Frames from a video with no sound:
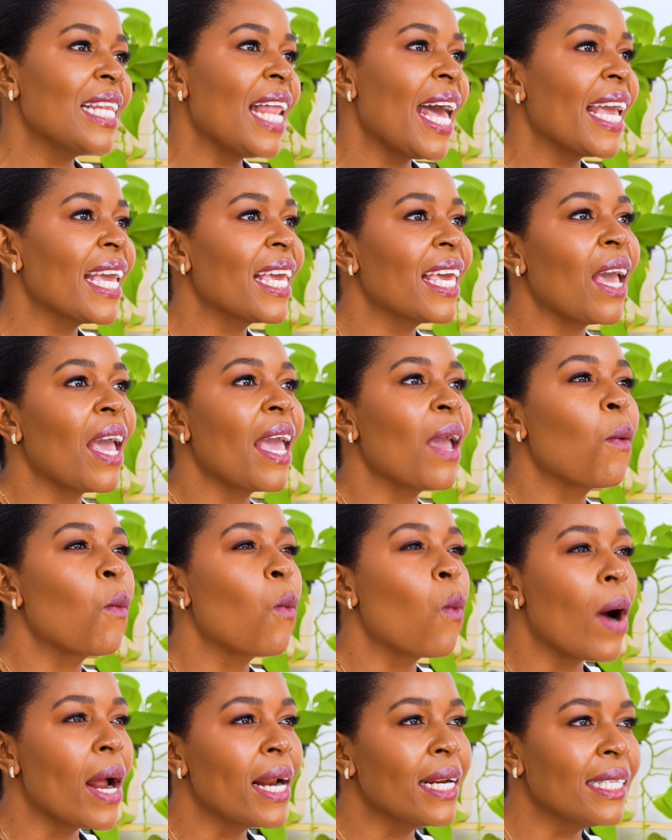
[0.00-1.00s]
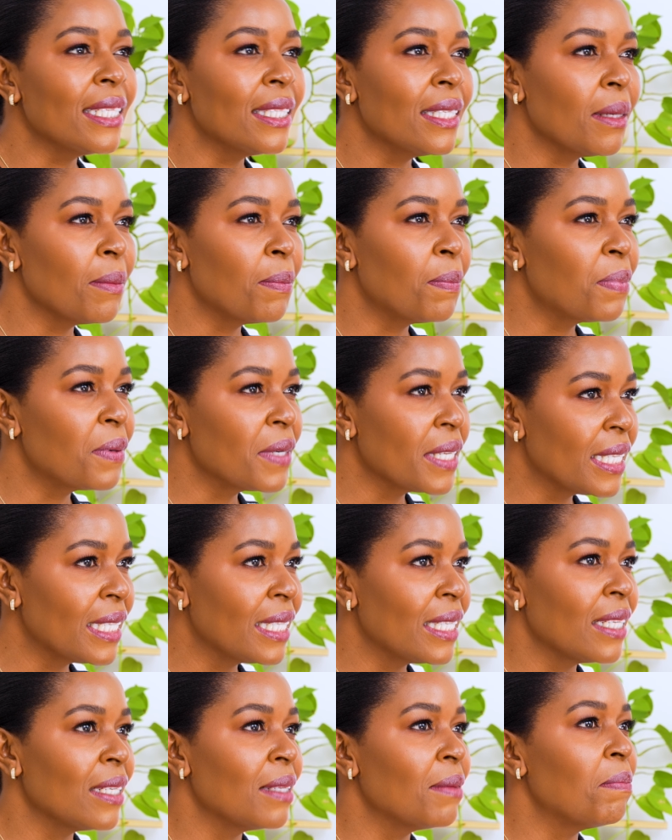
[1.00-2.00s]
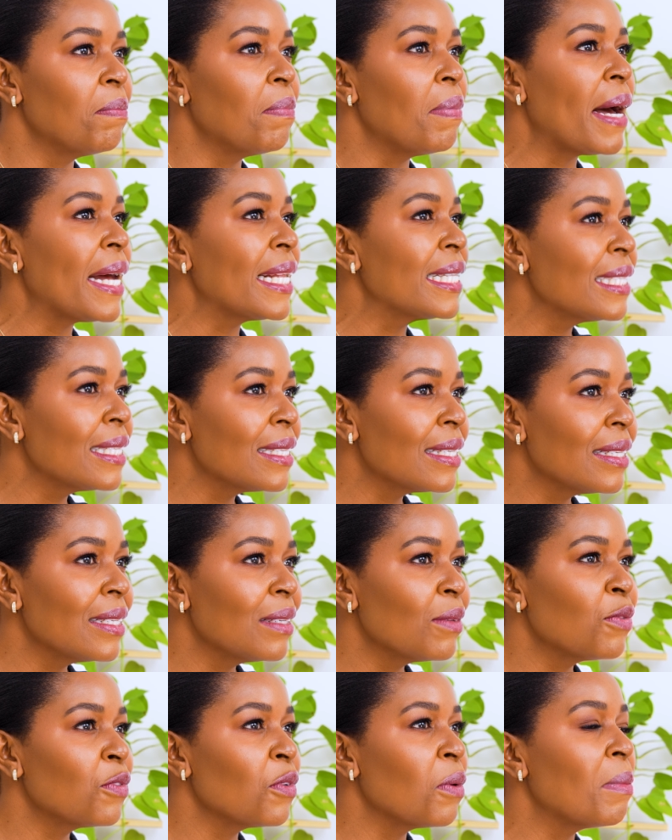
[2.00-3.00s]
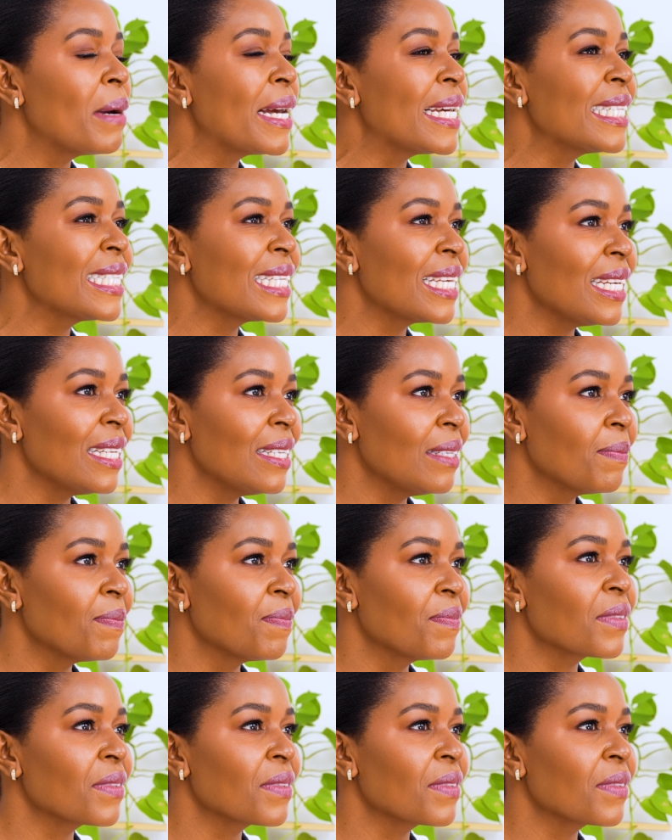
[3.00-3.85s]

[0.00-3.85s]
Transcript: like a one-step preset button for my skin.